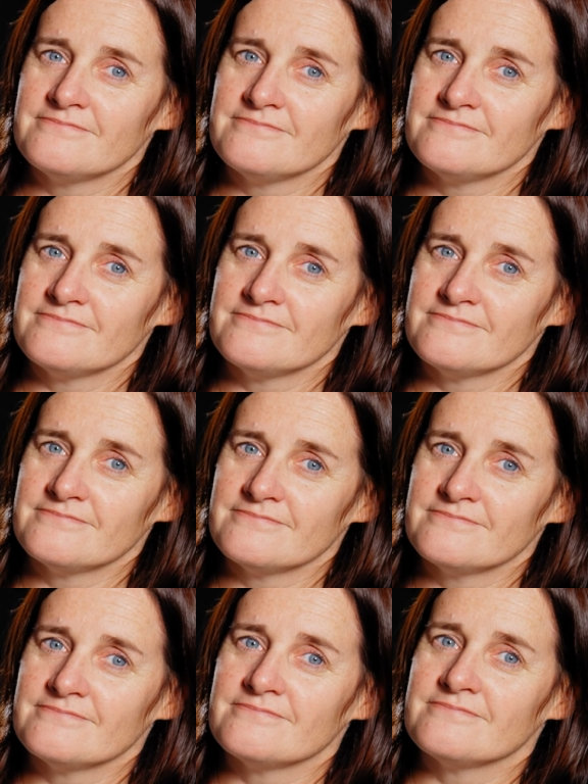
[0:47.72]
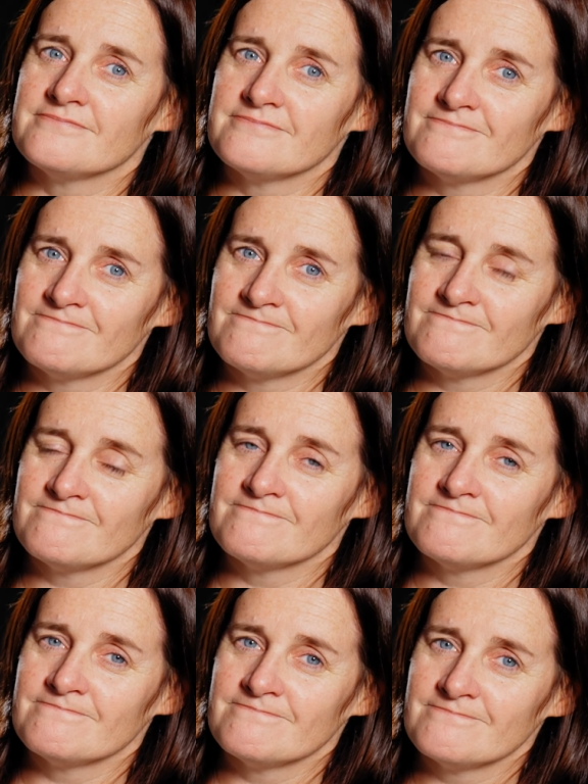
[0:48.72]

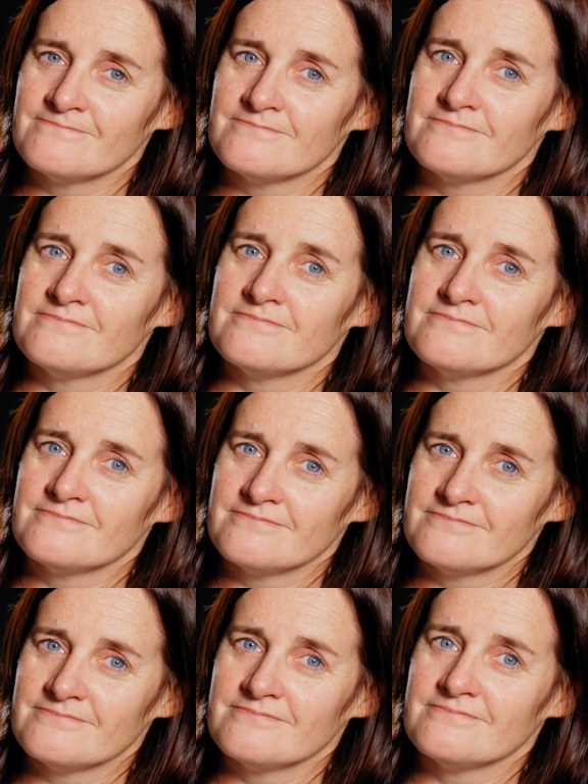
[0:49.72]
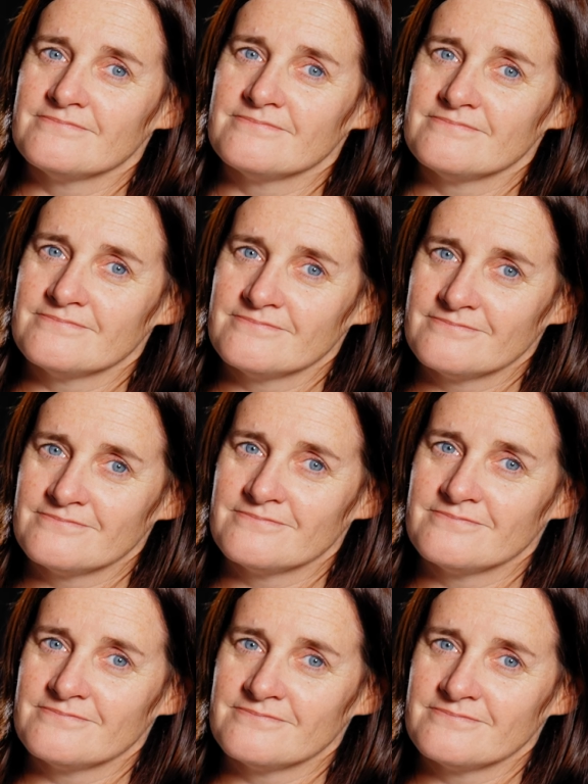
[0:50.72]

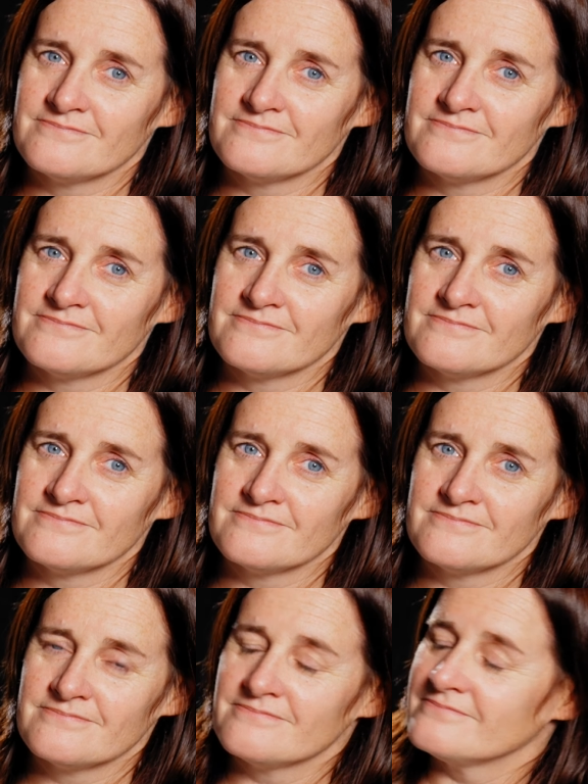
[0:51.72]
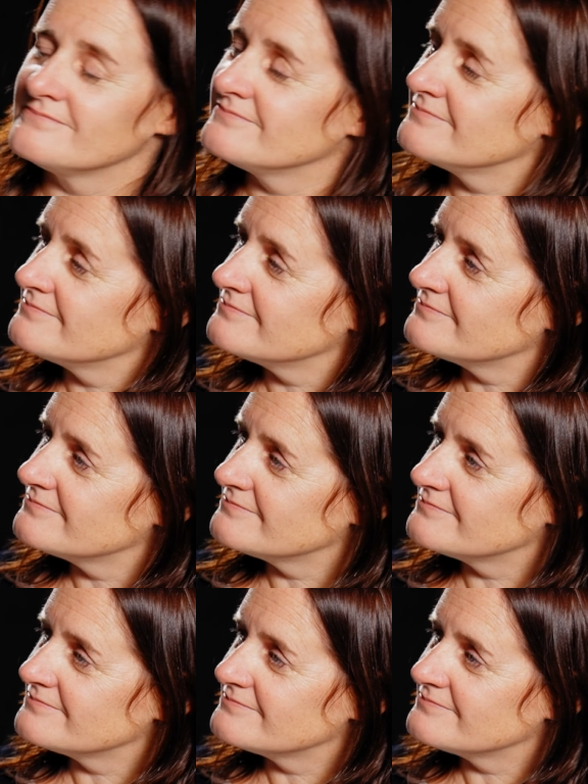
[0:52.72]

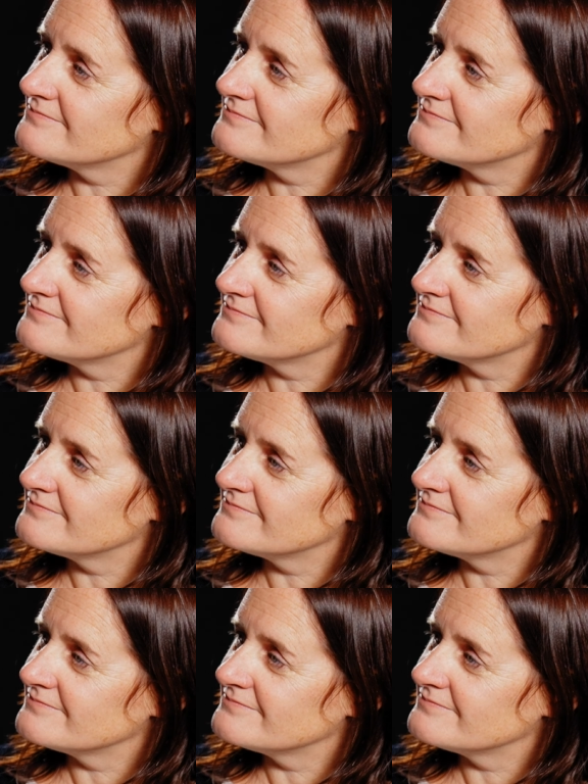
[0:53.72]
(silent)